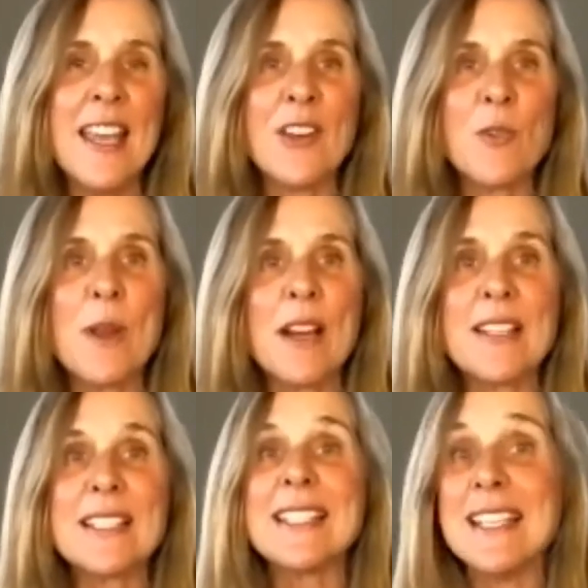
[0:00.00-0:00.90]
And
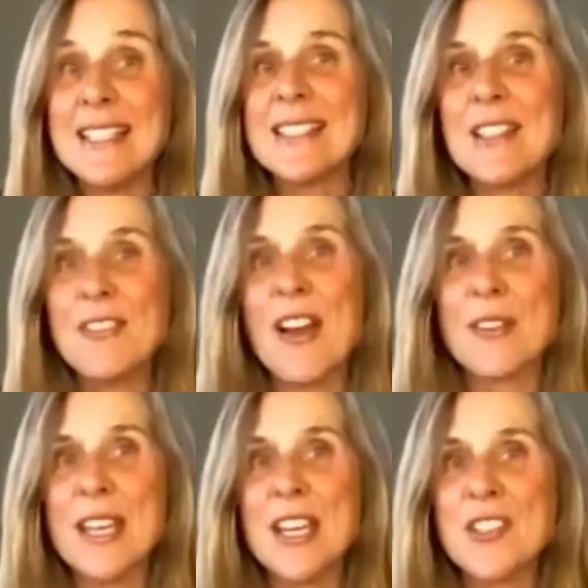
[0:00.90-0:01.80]
awareness is the
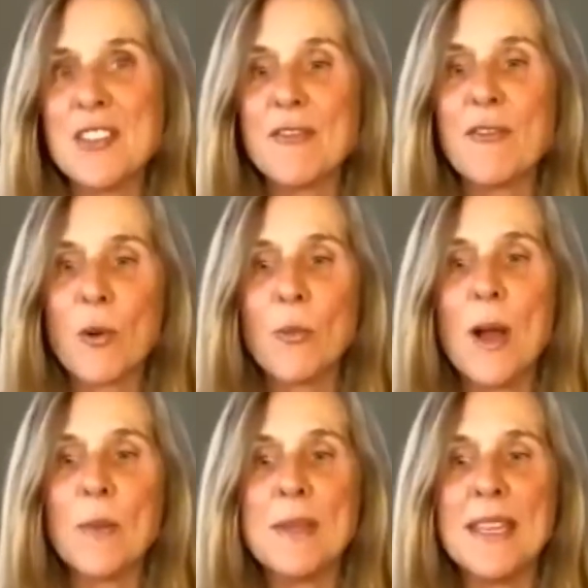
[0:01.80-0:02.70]
foundation for
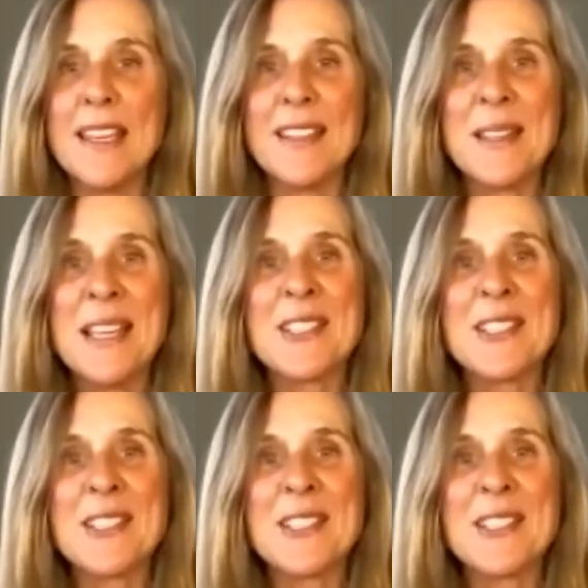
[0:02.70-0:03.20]
well-being.